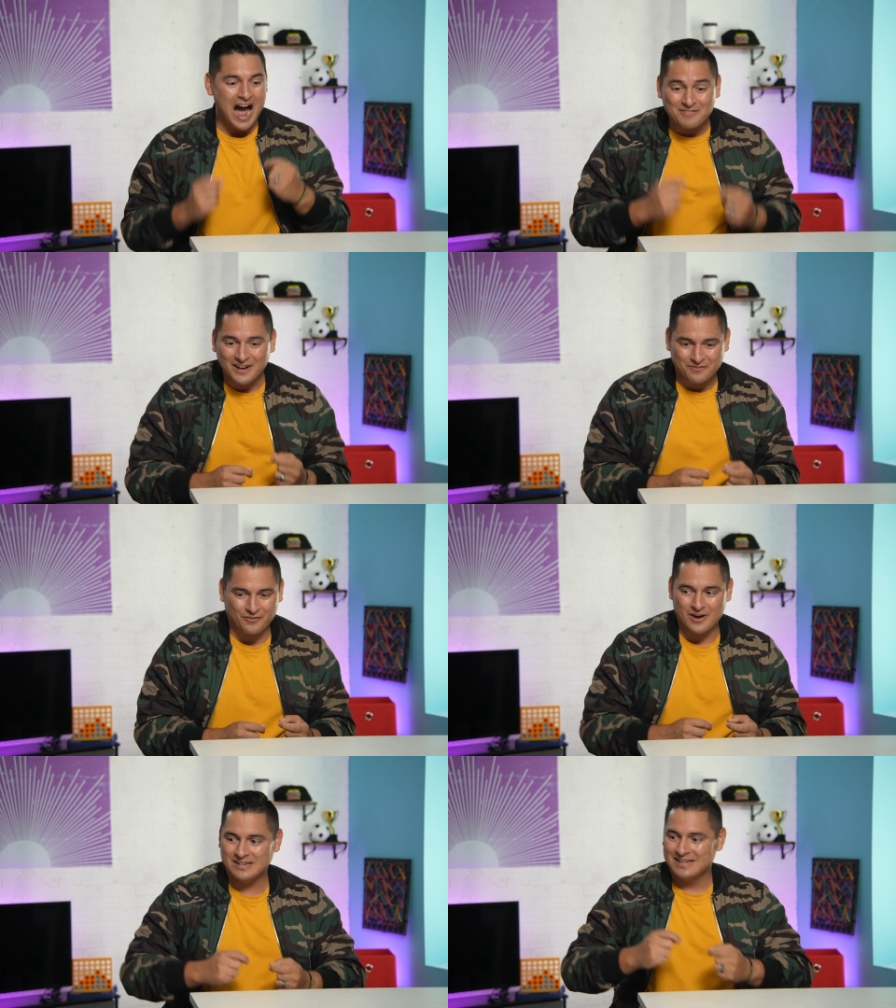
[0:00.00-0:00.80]
I've got a
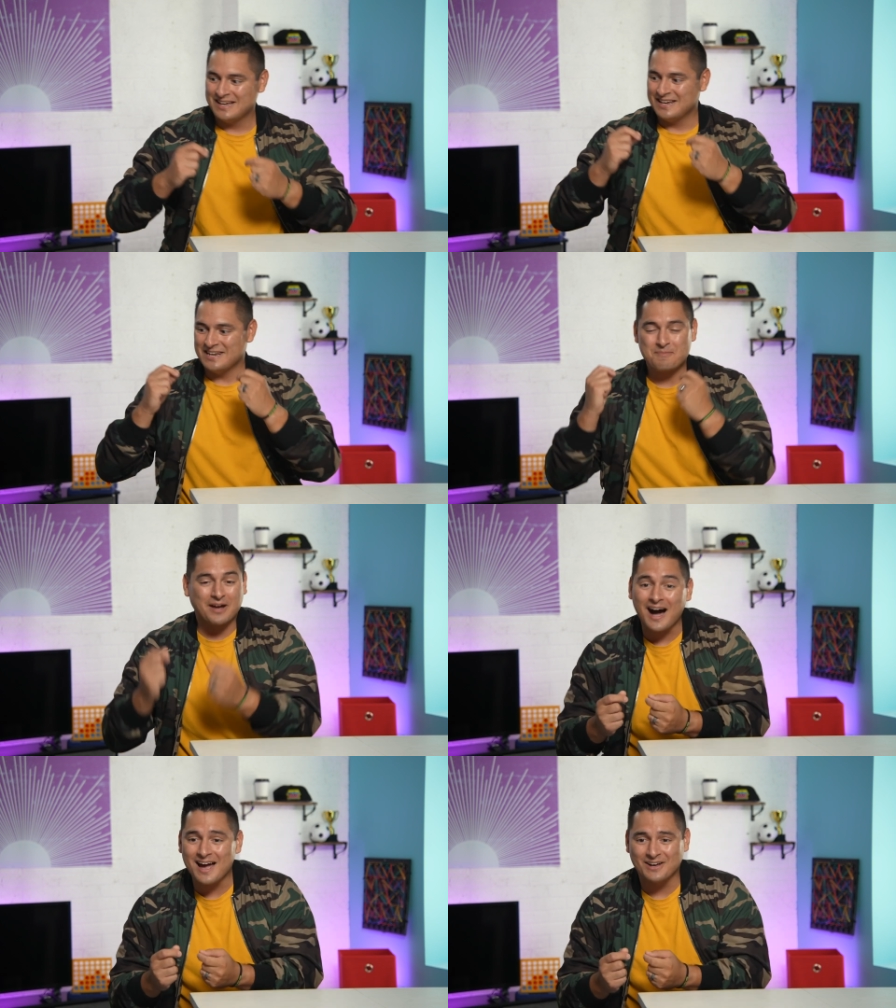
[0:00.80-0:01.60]
friend named
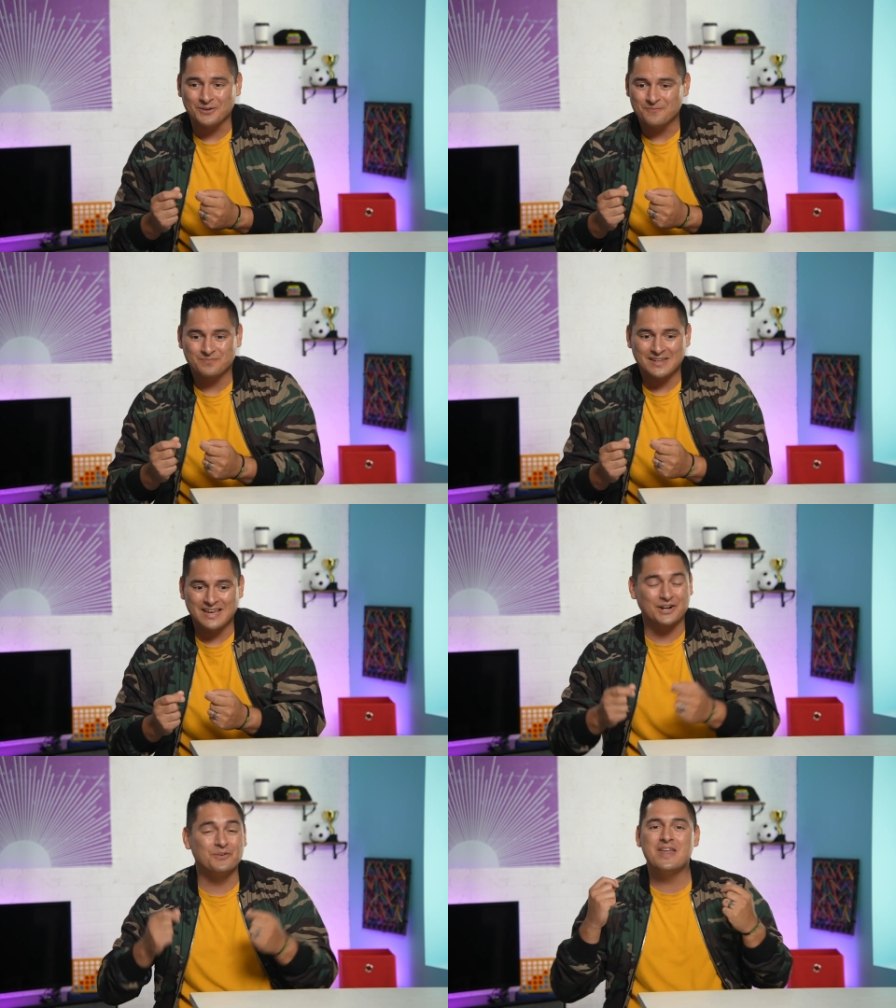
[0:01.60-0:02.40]
Kyle
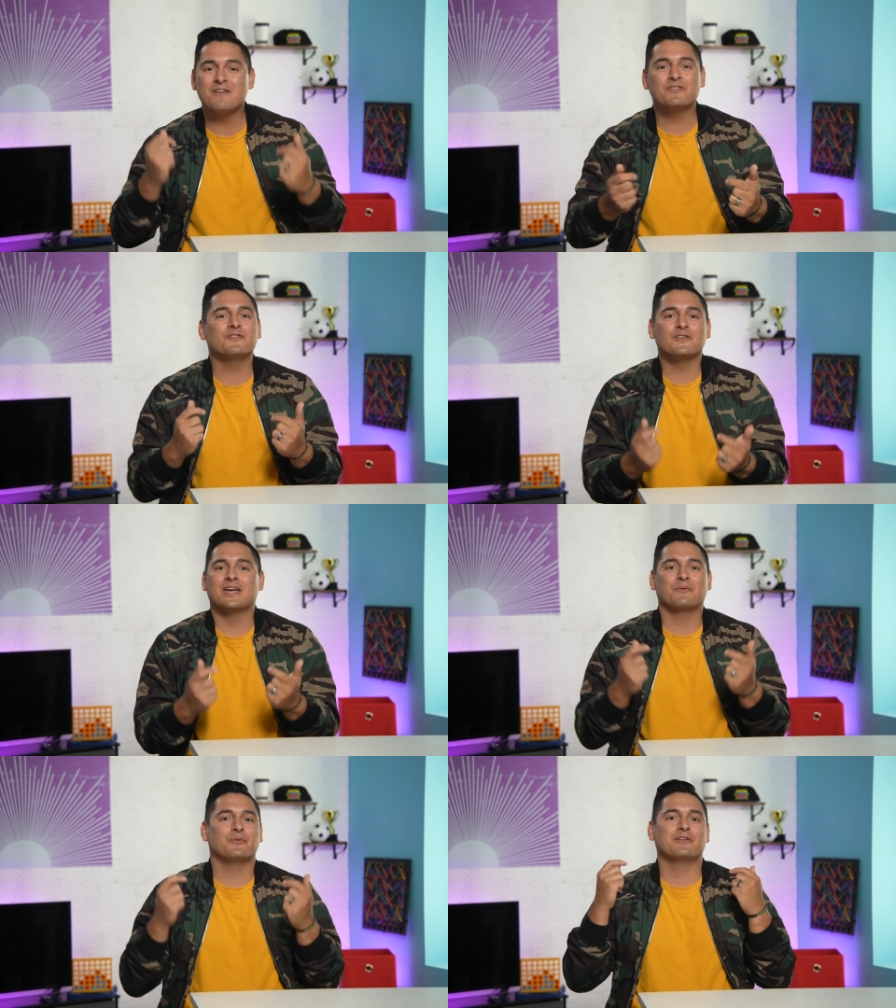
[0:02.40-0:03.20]
and I'll never
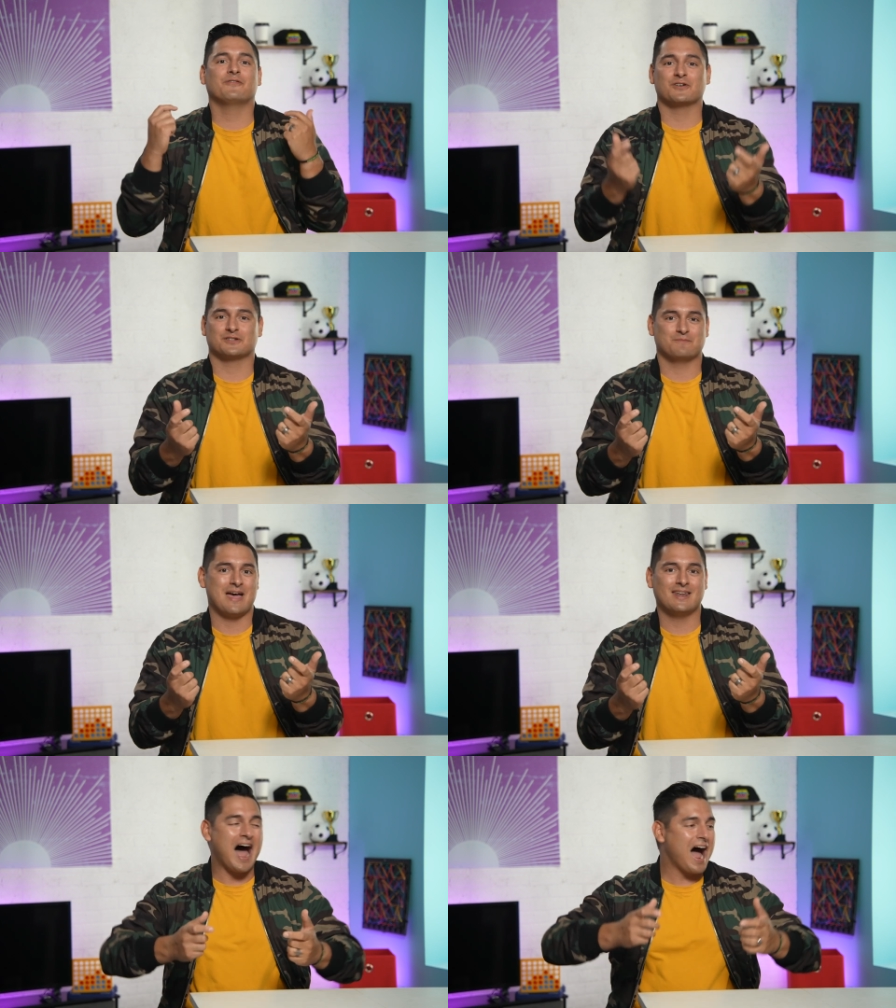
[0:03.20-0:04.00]
forget when we first met.